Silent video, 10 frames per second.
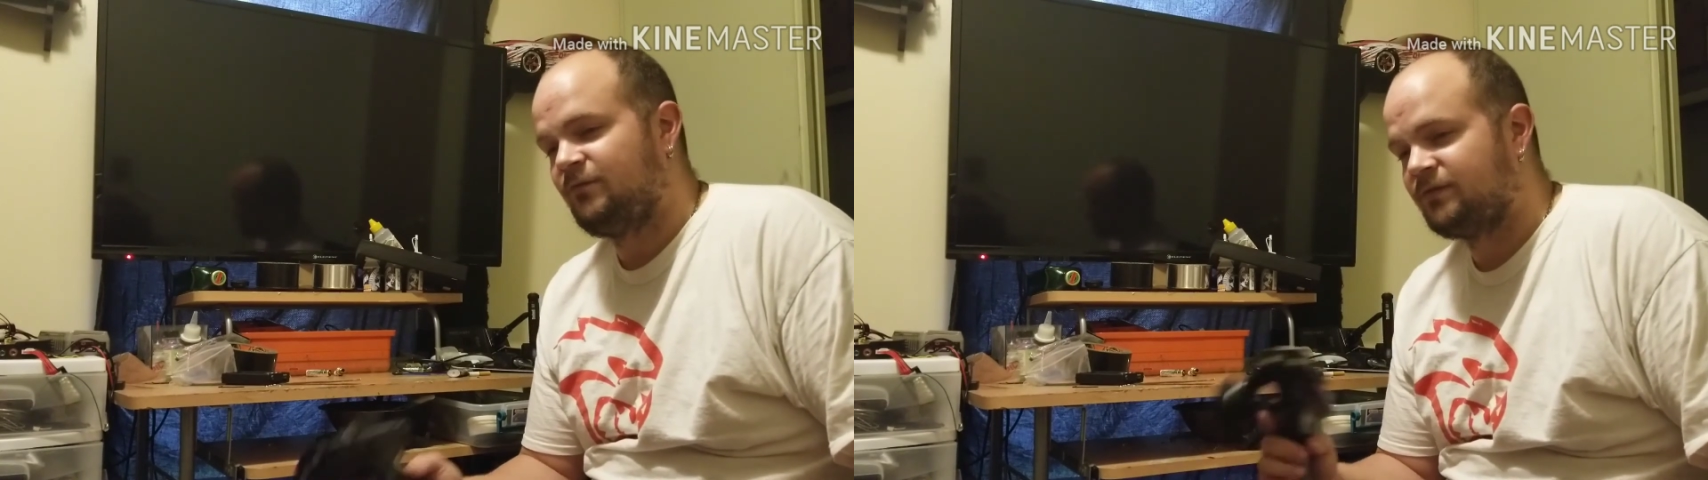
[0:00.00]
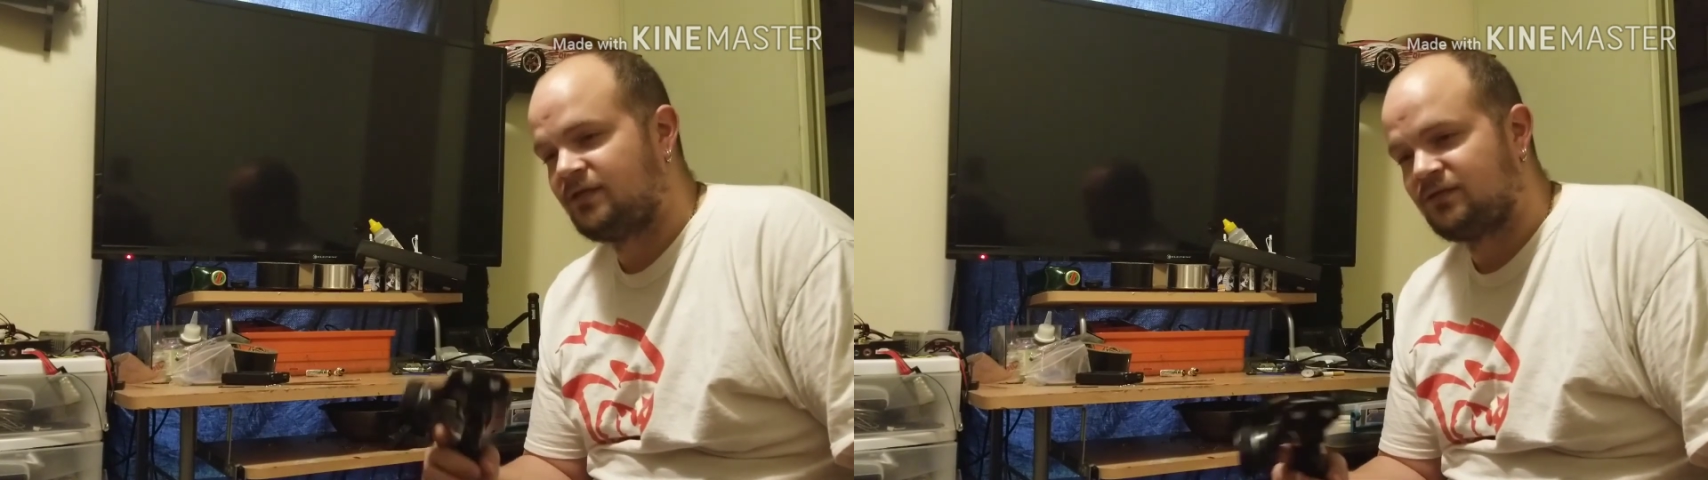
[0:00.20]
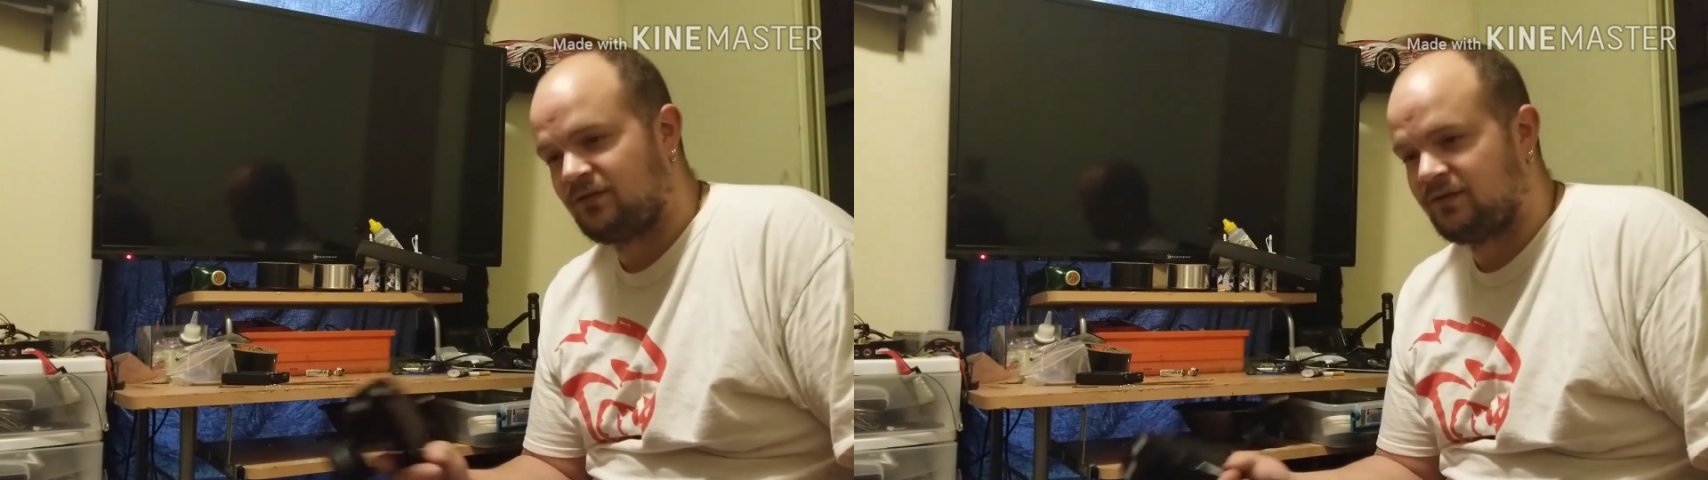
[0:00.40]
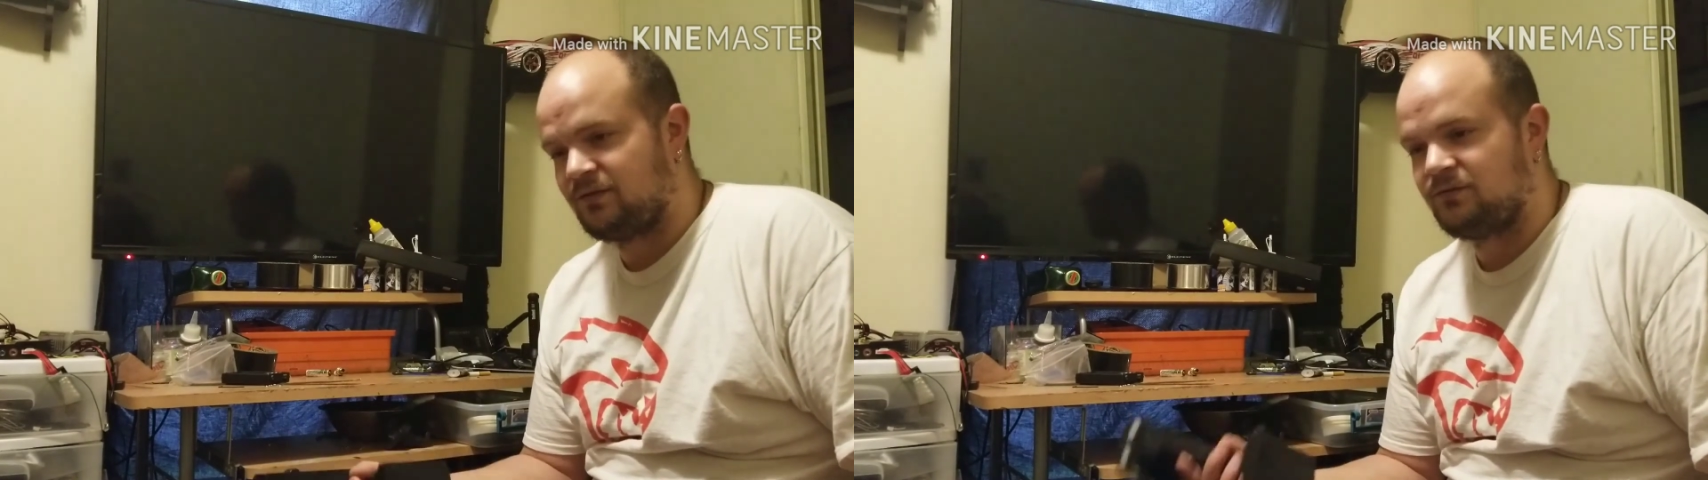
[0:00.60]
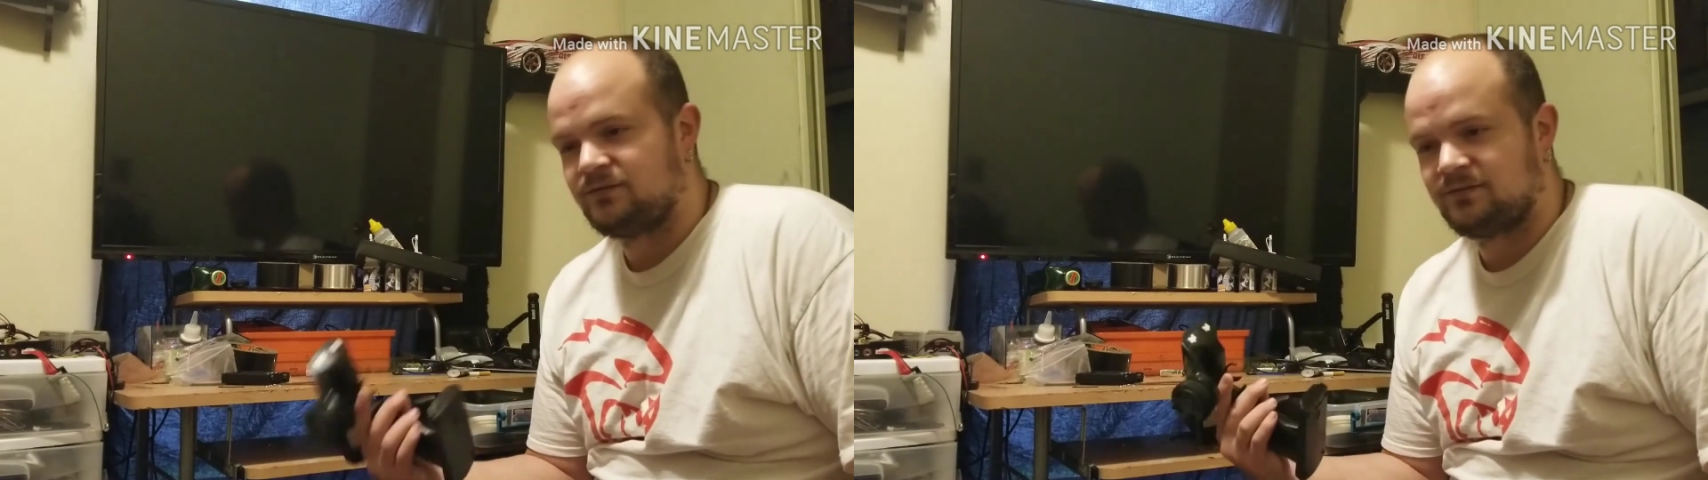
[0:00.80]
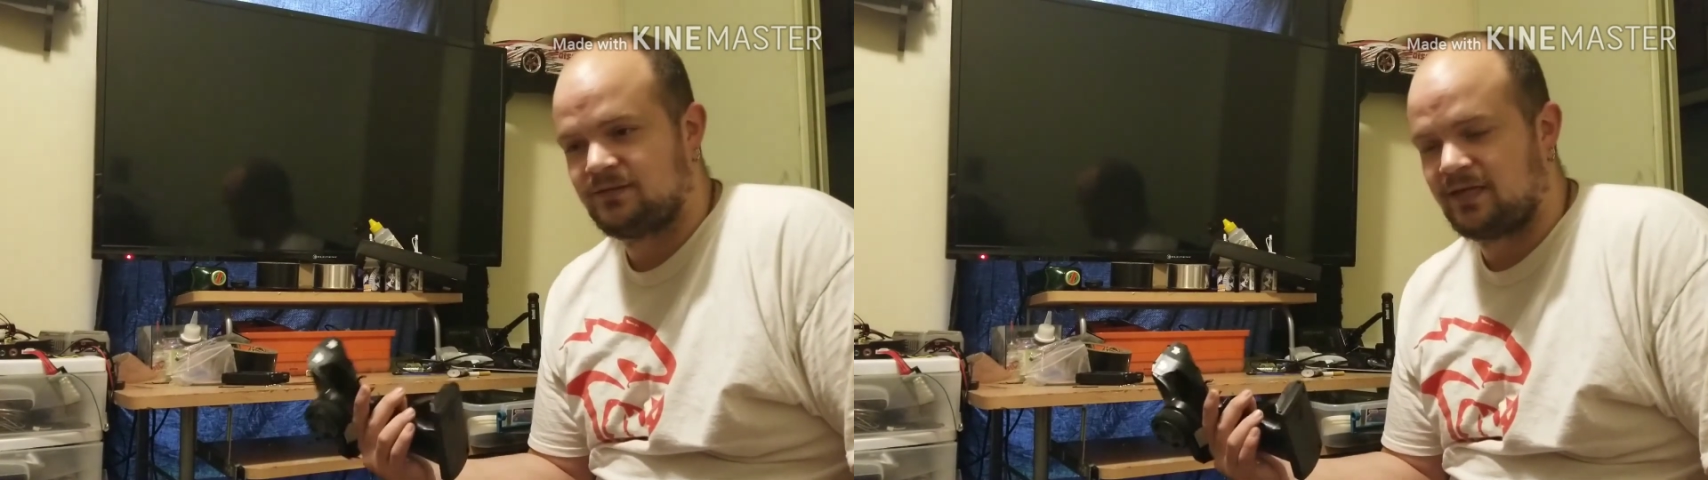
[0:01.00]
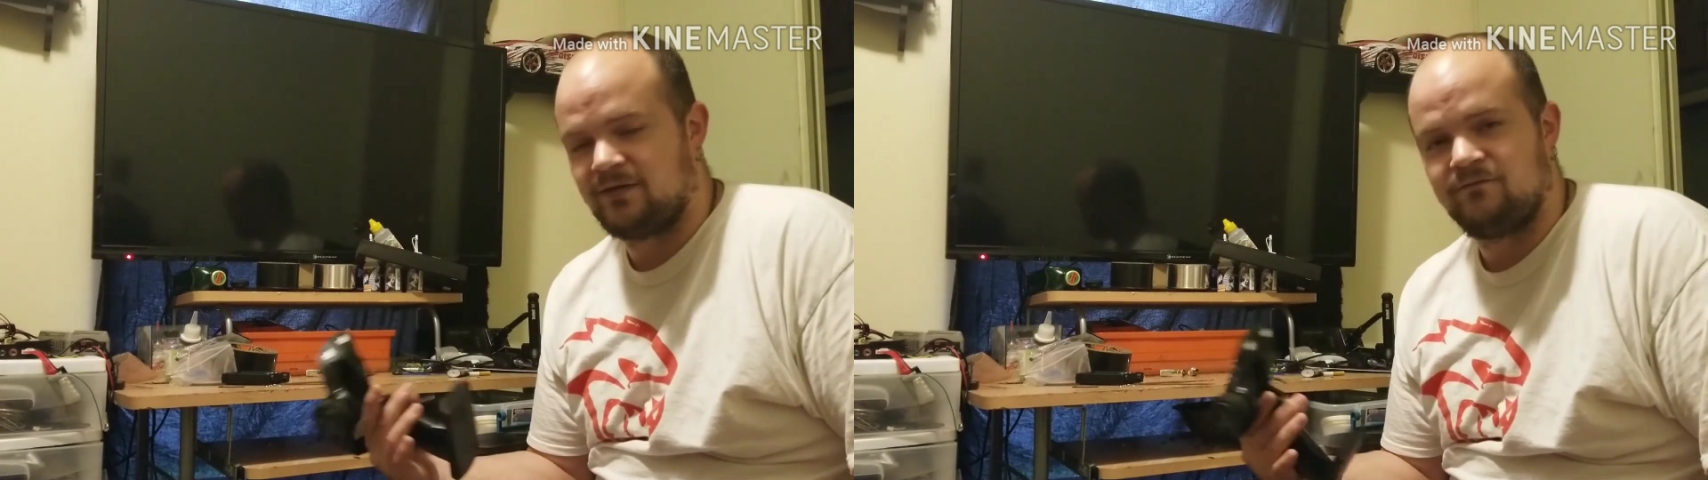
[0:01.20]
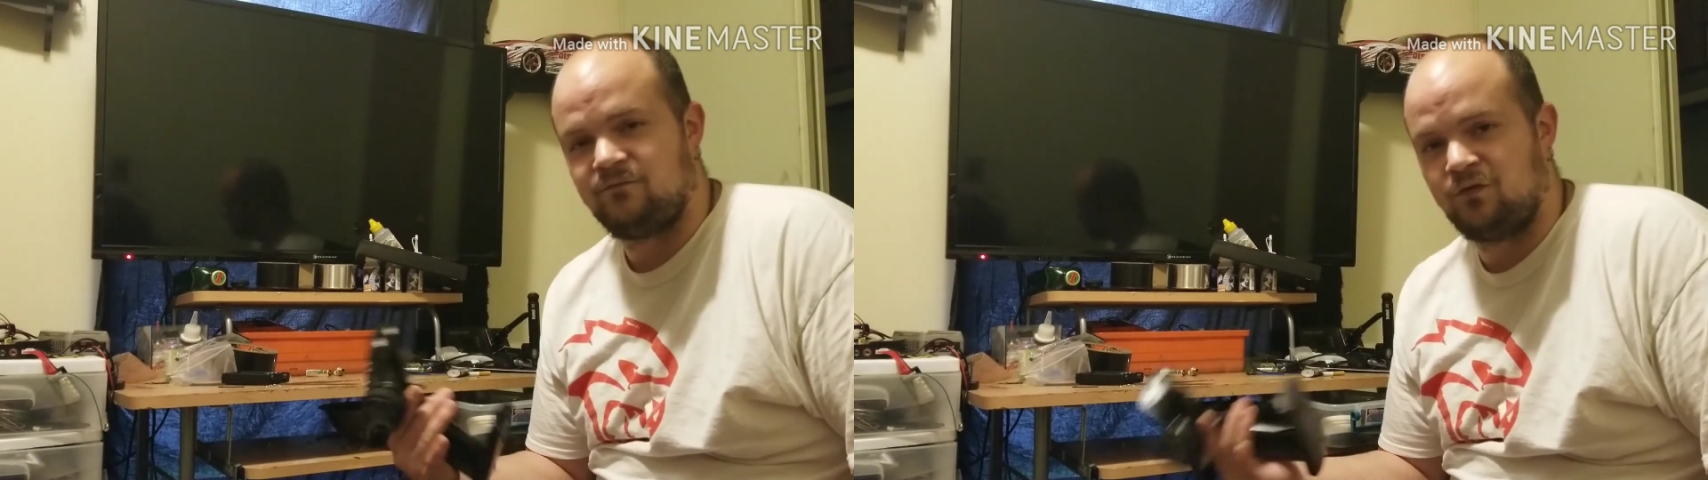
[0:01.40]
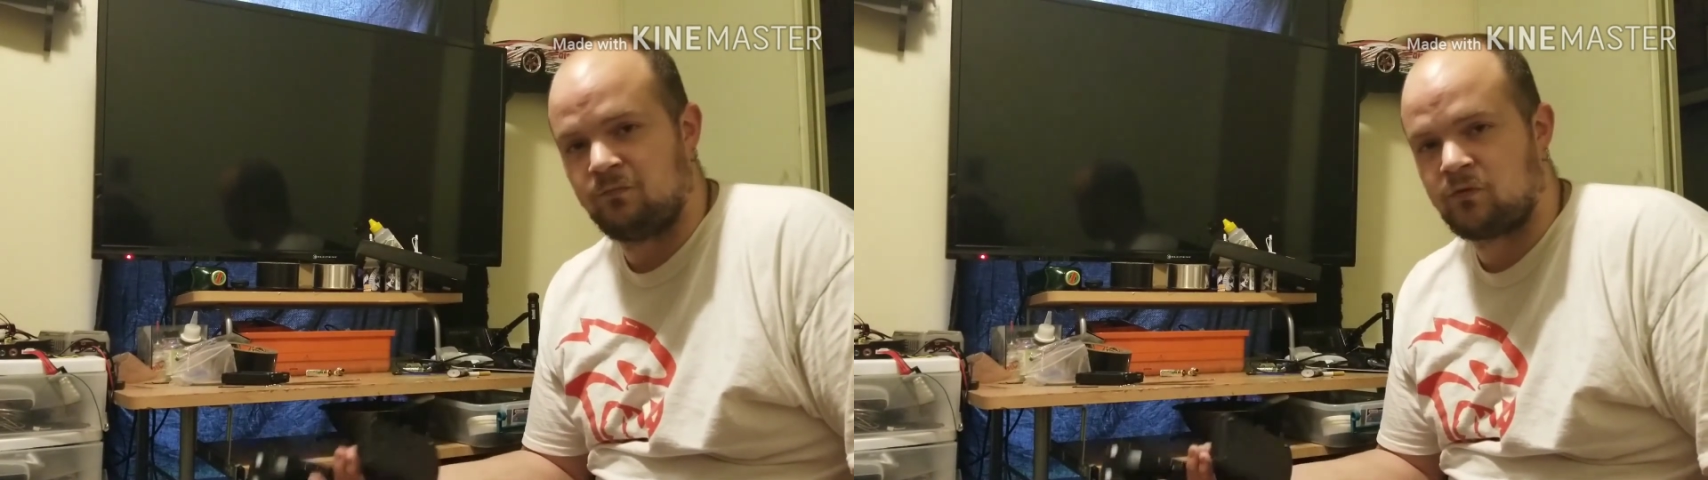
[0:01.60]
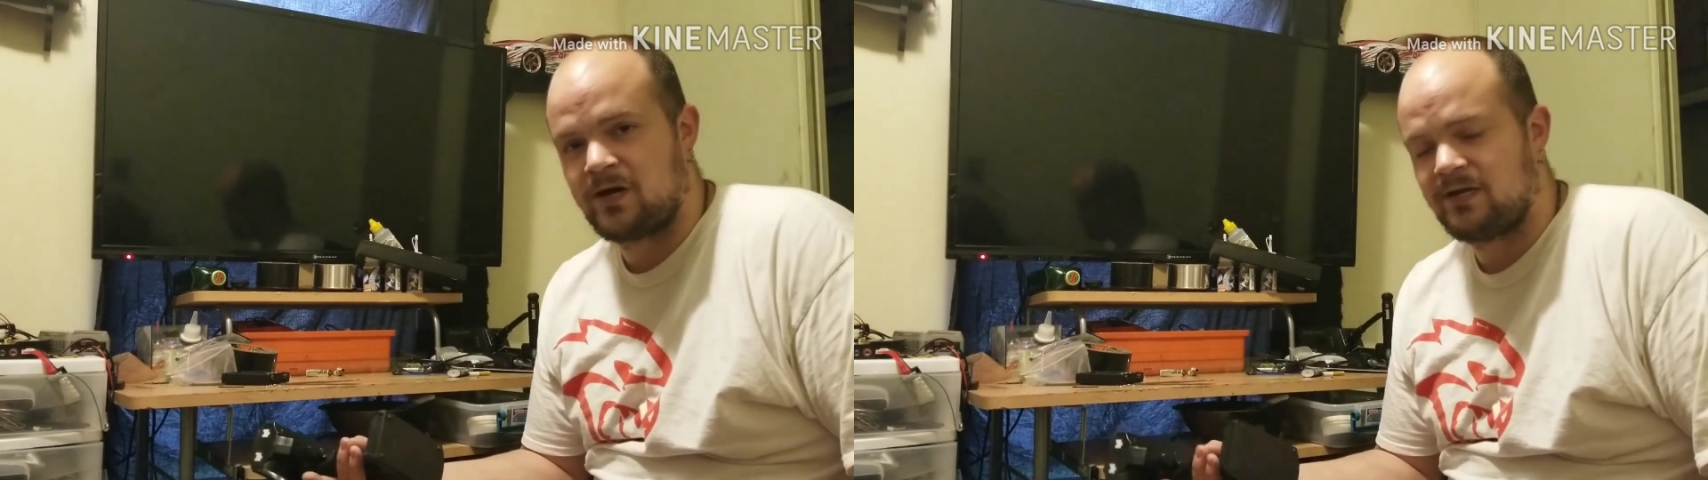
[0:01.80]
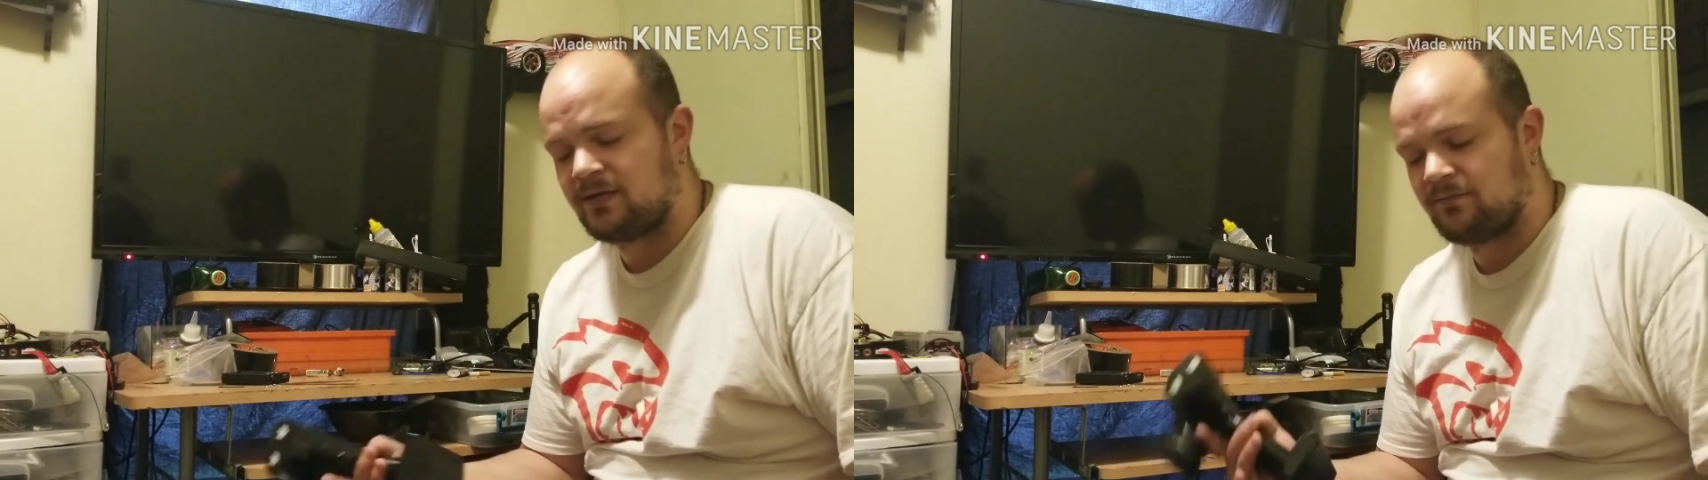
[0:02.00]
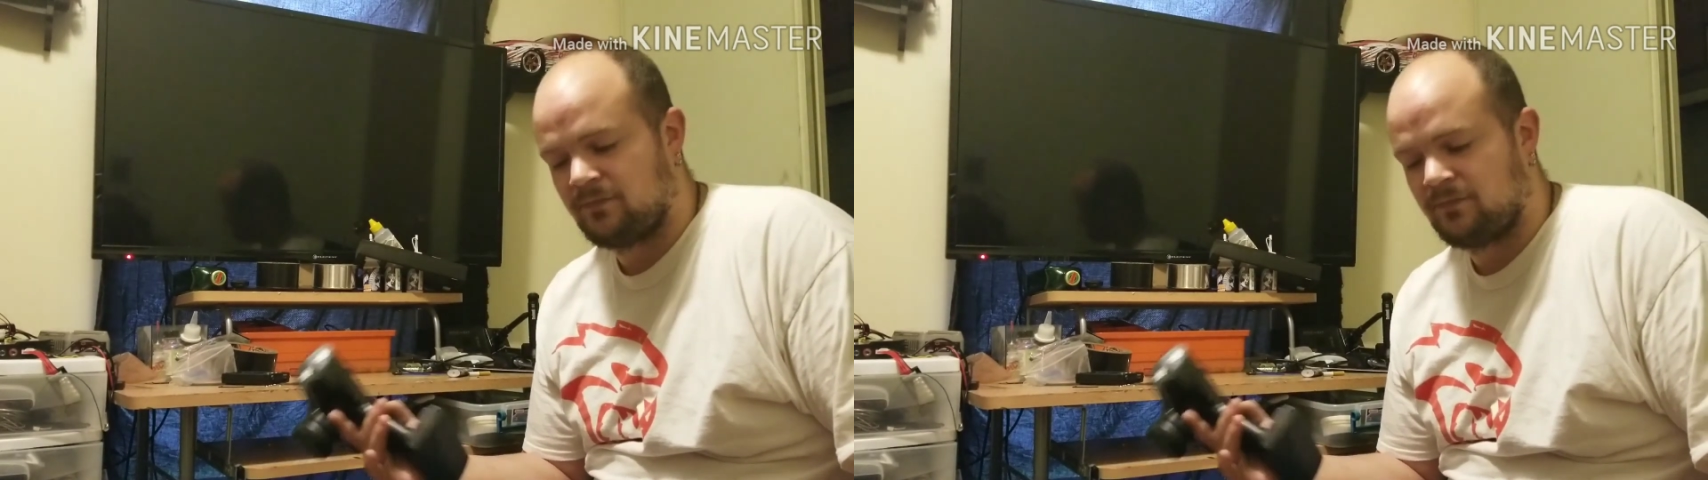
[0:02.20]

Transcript: But that's all they do, is they give full brake.